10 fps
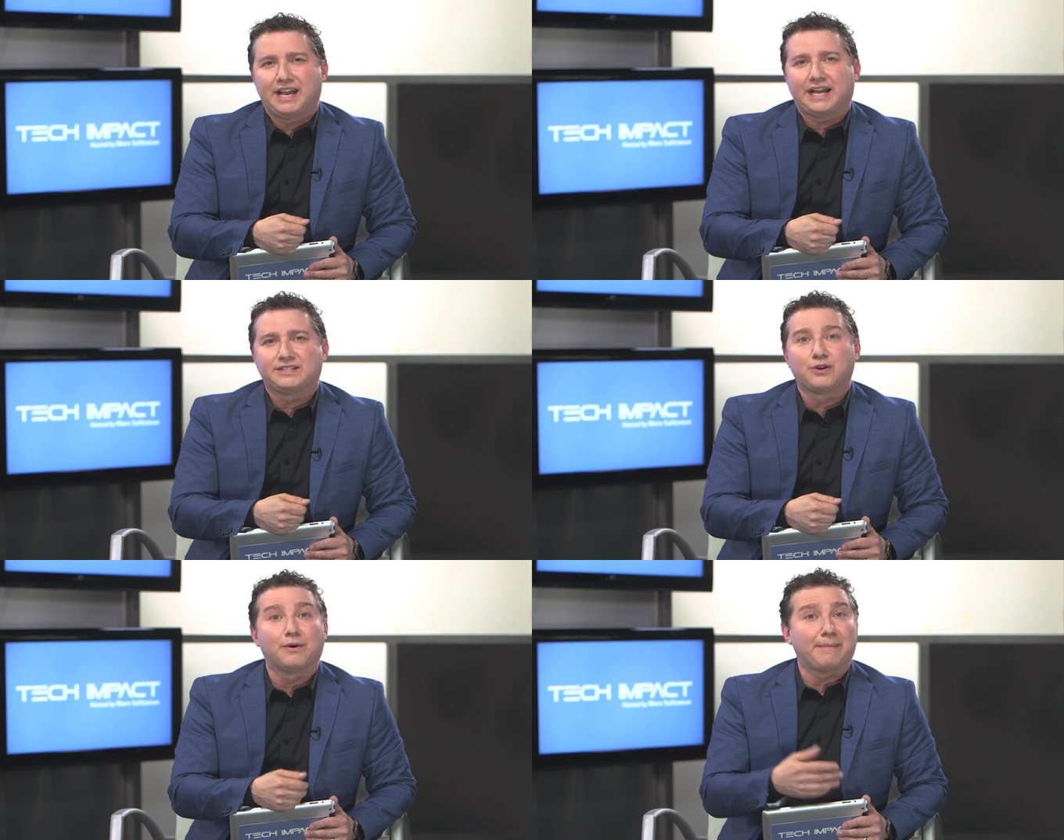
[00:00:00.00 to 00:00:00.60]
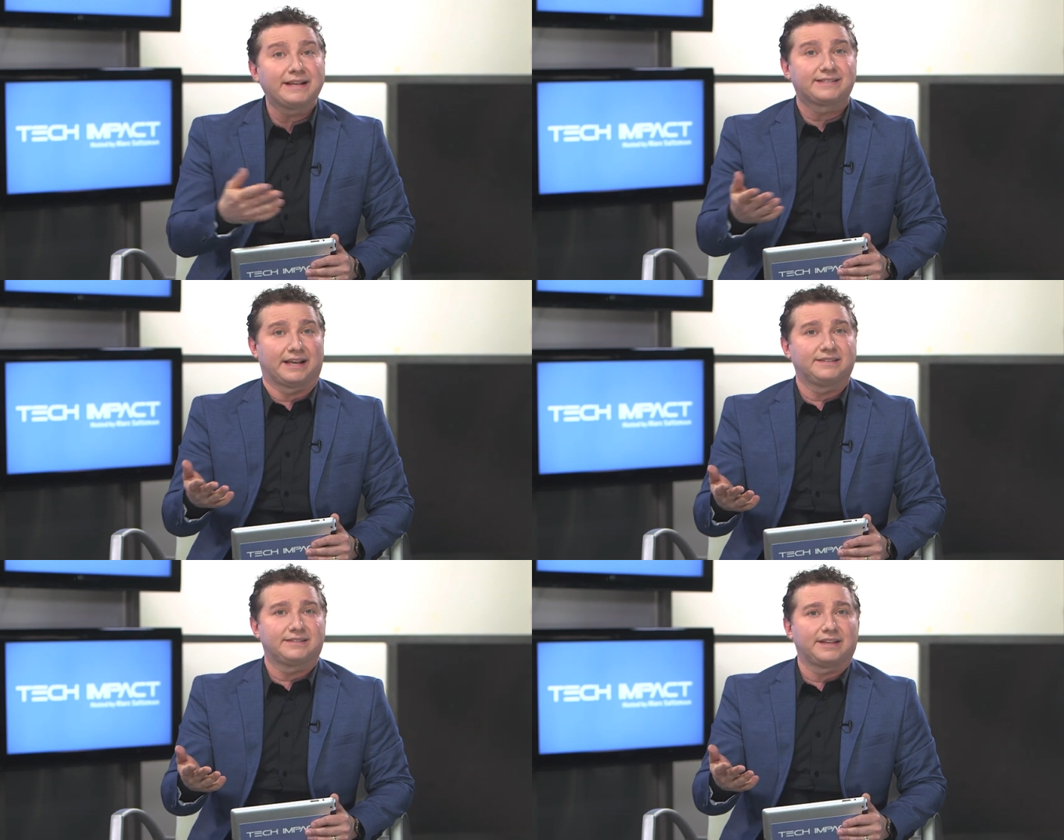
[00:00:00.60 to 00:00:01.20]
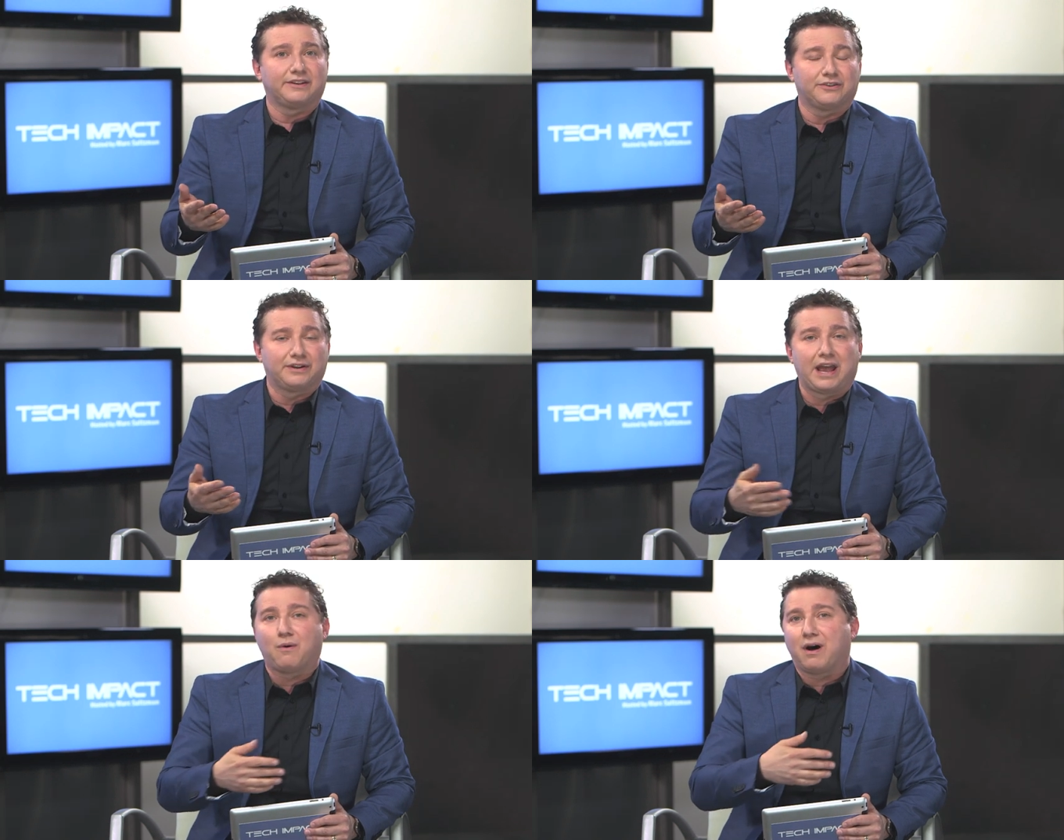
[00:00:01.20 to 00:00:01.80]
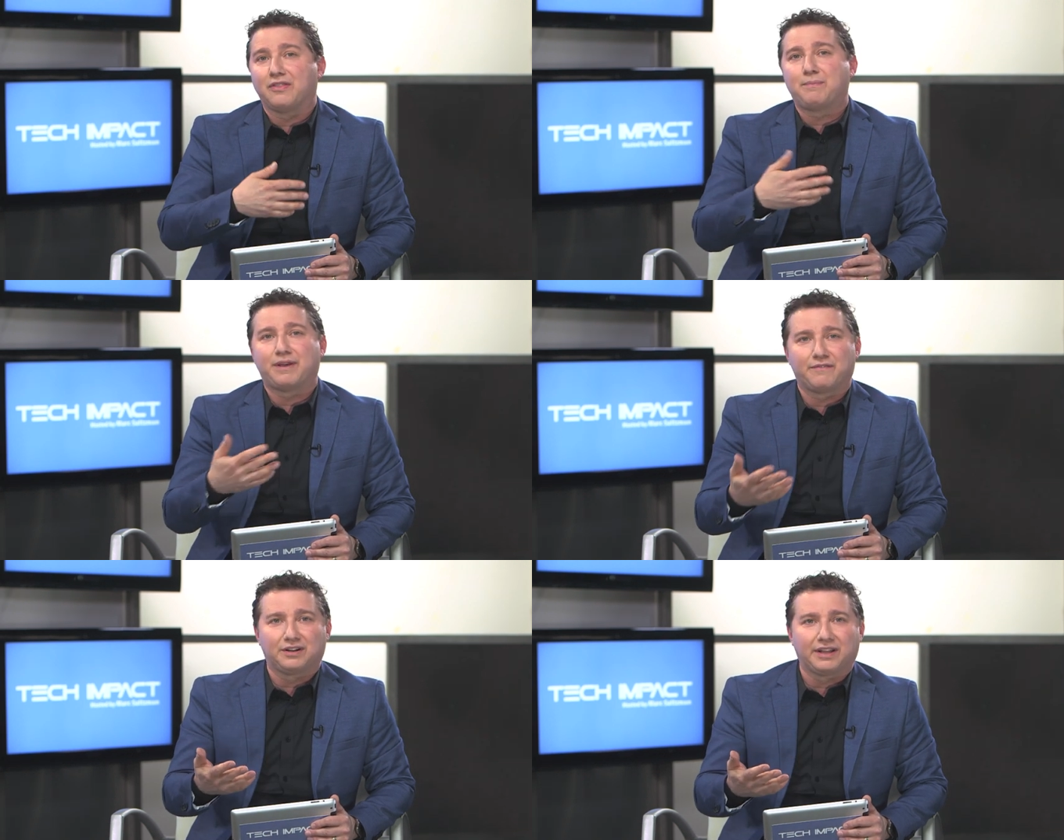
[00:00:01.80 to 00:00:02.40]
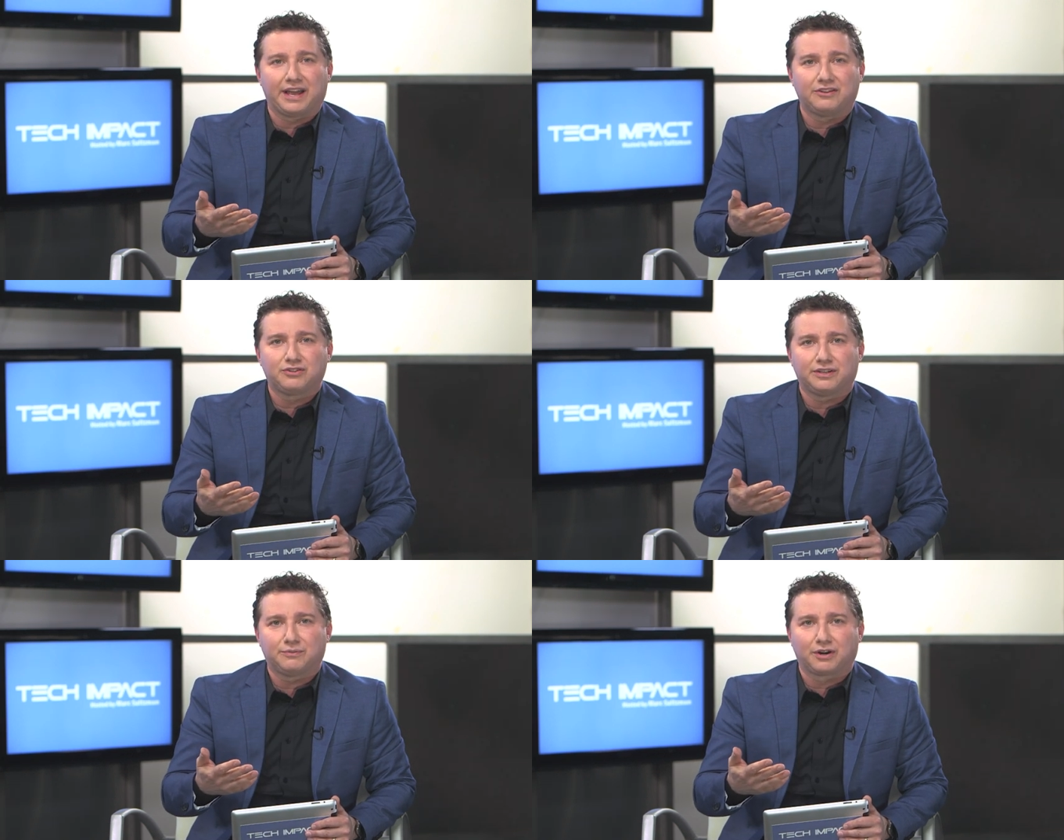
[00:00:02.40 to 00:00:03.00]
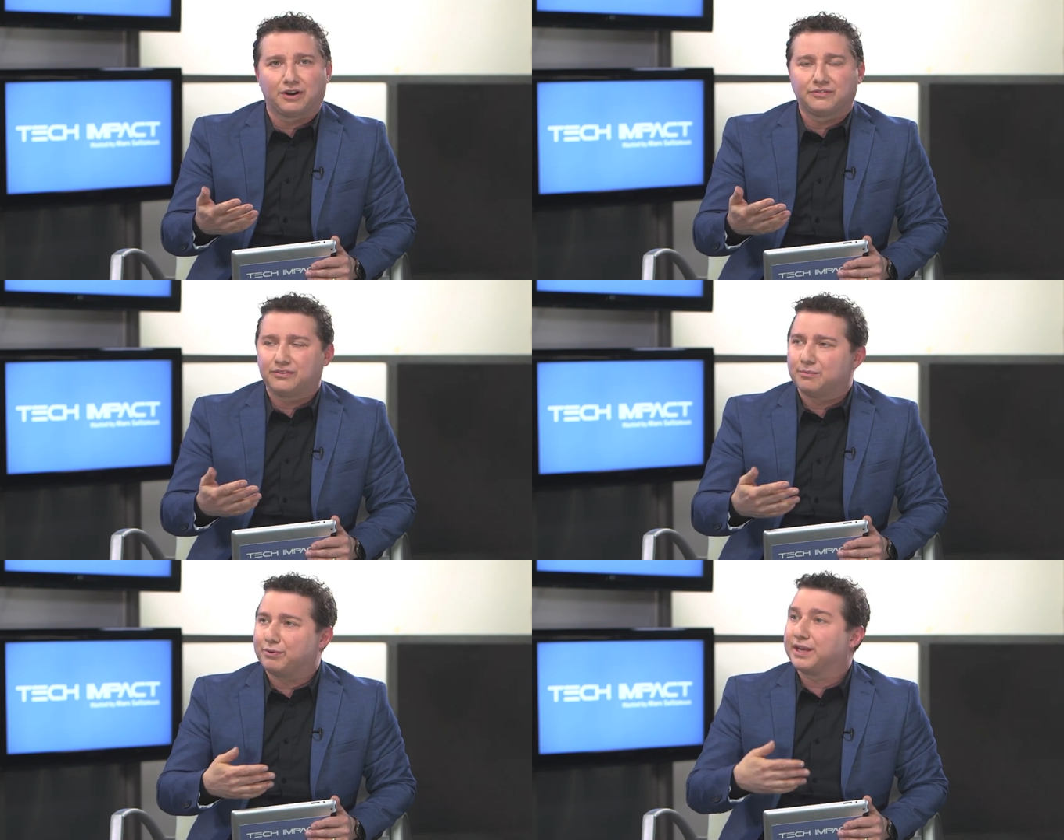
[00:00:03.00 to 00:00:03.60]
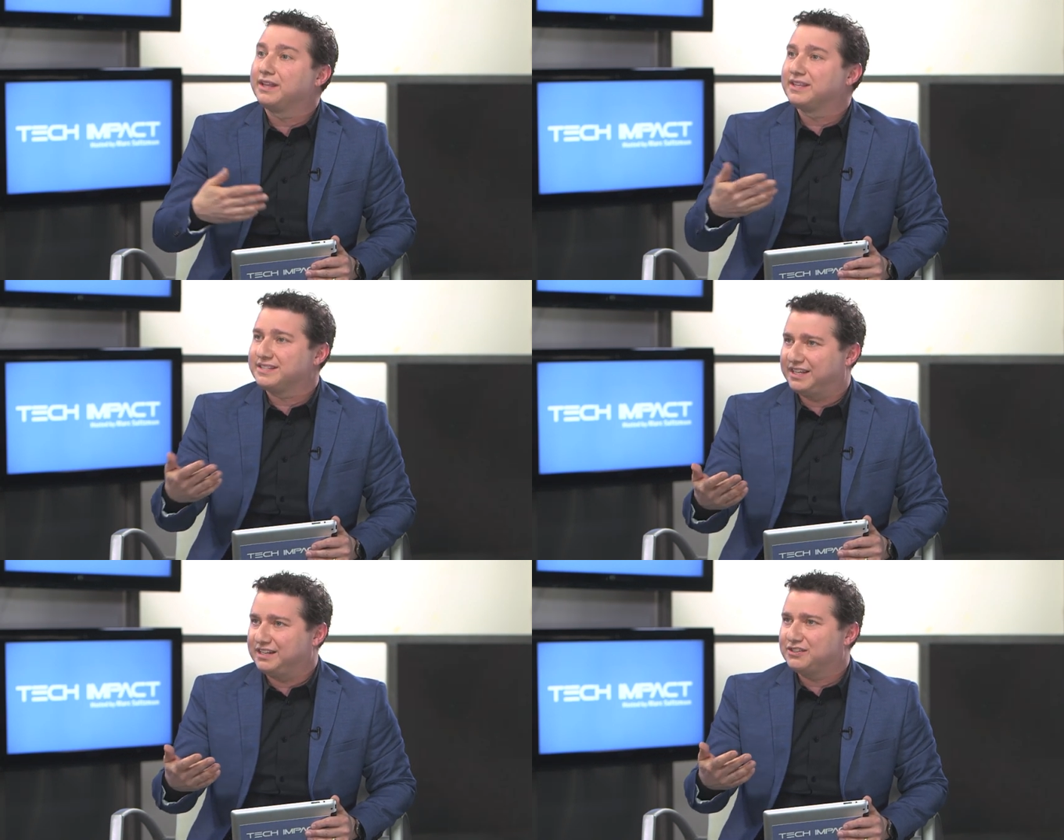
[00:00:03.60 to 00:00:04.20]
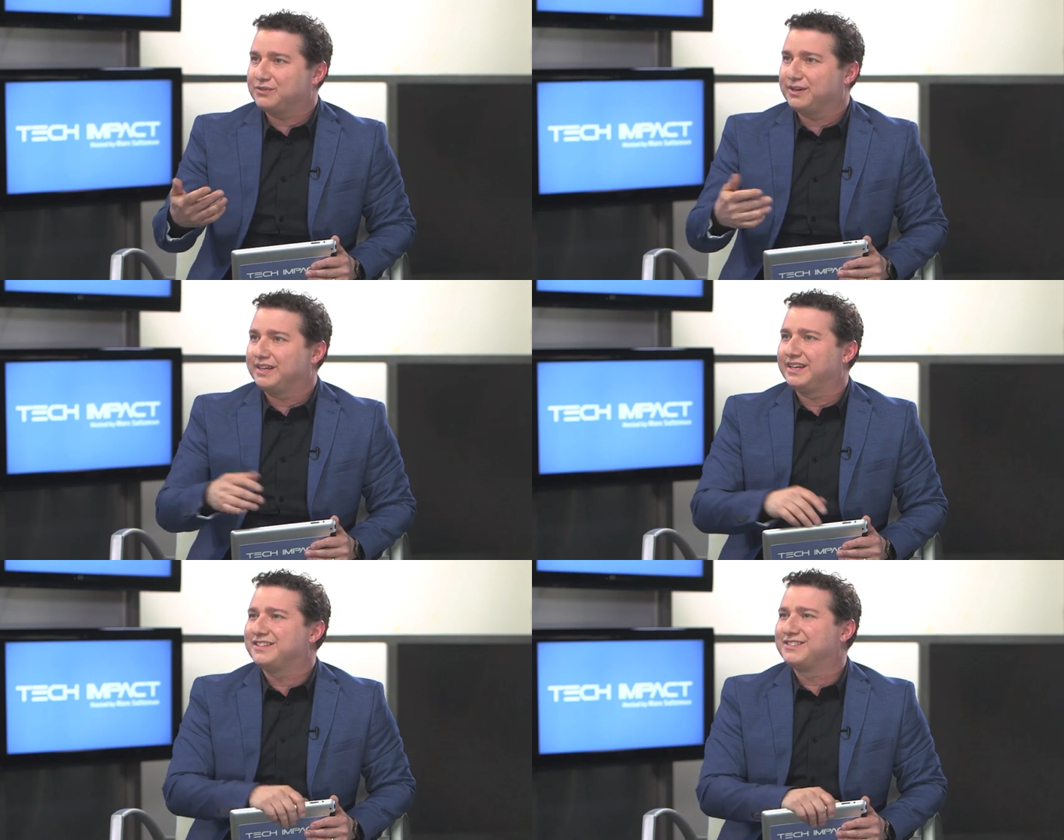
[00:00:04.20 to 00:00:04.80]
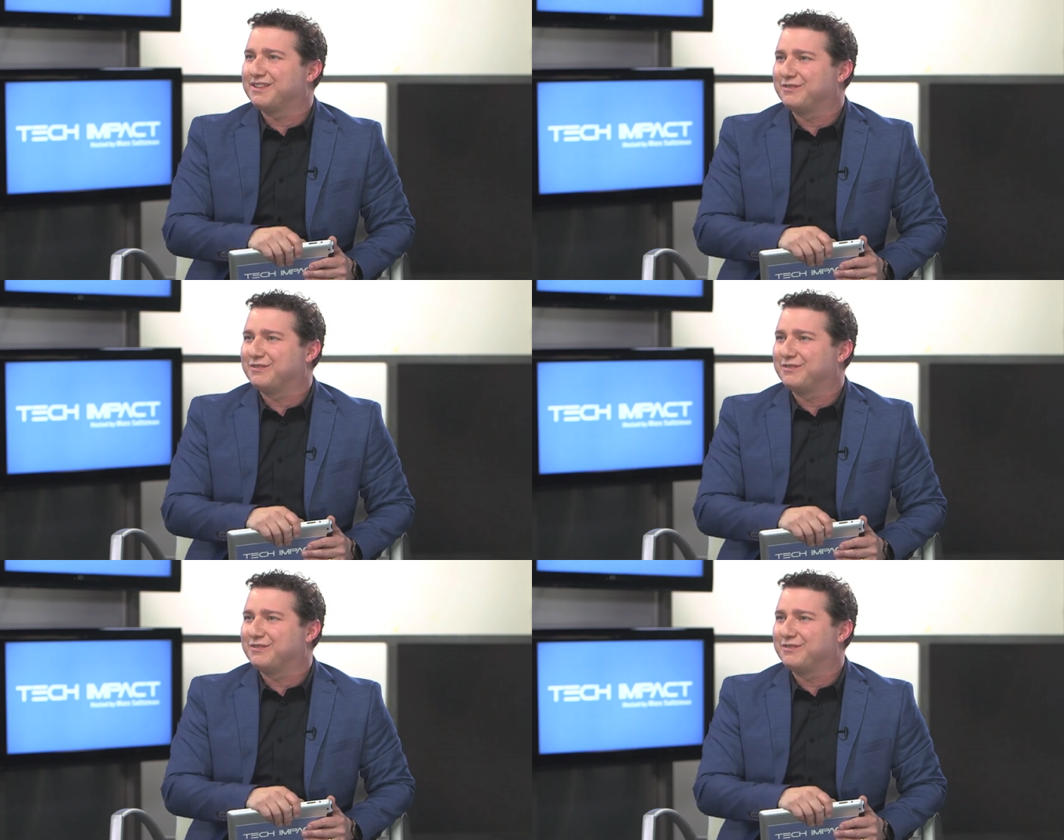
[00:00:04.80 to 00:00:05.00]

And so it makes sense that you're now on the pivotal edge in regards to bringing this industry into the